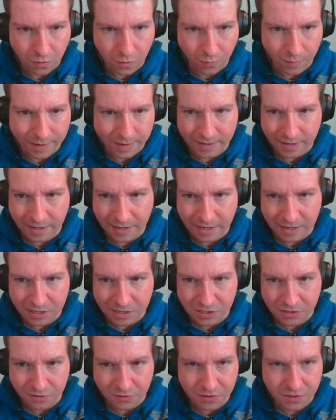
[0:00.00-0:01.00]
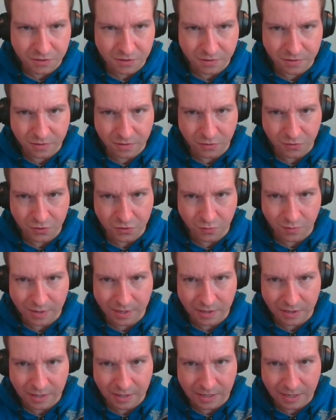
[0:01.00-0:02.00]
Oh my gosh, those are those
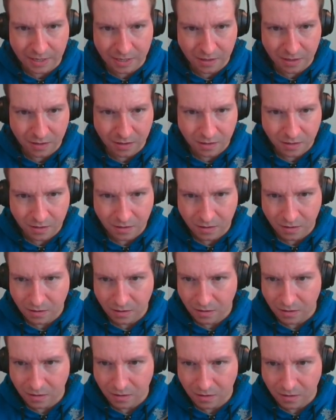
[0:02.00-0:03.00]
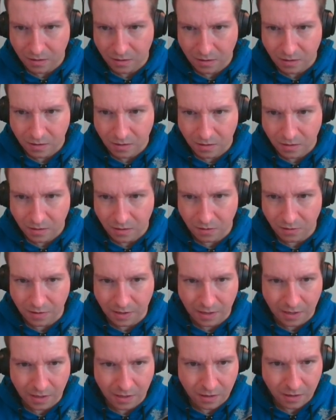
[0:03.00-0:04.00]
weigh a lot.
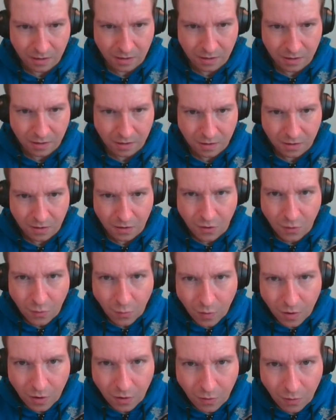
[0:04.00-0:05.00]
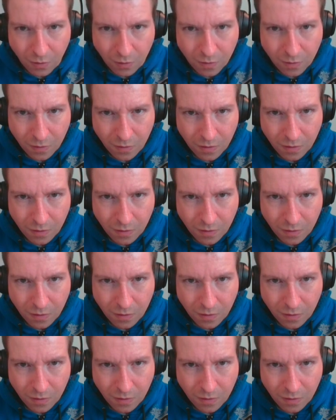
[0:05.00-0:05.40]
Okay. Whoa.